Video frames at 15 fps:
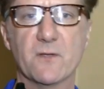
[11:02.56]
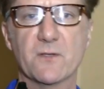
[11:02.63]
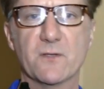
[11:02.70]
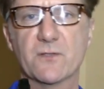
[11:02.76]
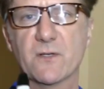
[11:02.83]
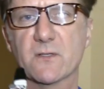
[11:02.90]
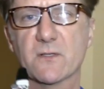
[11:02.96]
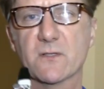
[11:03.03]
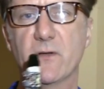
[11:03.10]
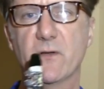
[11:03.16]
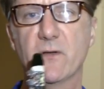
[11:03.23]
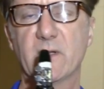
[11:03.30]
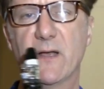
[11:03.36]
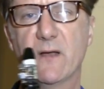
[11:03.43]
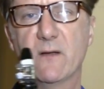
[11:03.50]
trills going
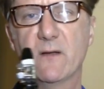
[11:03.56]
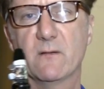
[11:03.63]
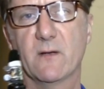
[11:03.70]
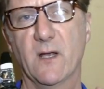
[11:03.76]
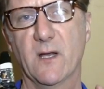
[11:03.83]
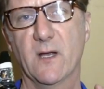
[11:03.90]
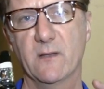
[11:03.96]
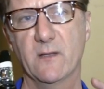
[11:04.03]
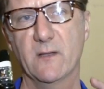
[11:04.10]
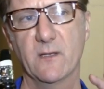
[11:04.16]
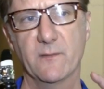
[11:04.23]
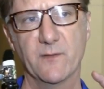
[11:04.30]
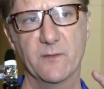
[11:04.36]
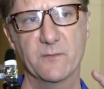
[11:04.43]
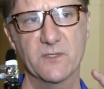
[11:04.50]
down, I think
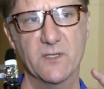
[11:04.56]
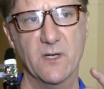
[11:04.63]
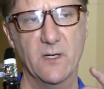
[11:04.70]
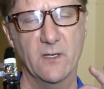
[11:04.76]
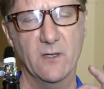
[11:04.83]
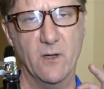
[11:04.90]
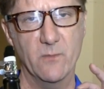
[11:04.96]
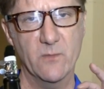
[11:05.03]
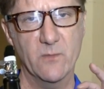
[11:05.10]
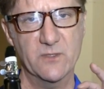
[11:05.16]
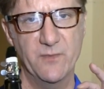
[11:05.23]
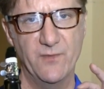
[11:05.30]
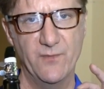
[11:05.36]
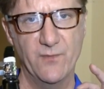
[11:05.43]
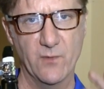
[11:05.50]
of them starting almost
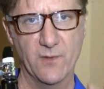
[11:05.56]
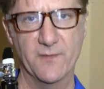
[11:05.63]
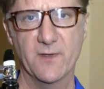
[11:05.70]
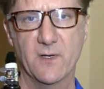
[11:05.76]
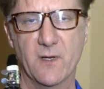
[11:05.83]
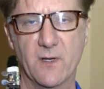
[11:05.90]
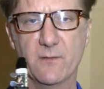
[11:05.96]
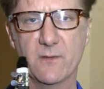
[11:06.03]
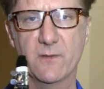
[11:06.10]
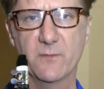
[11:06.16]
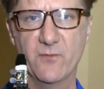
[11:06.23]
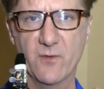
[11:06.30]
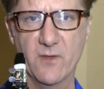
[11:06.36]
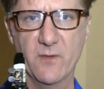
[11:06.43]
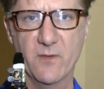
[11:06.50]
before the note,
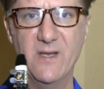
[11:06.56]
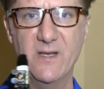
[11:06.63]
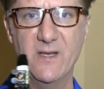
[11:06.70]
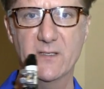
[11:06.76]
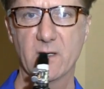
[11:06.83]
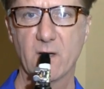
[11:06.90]
before the beat.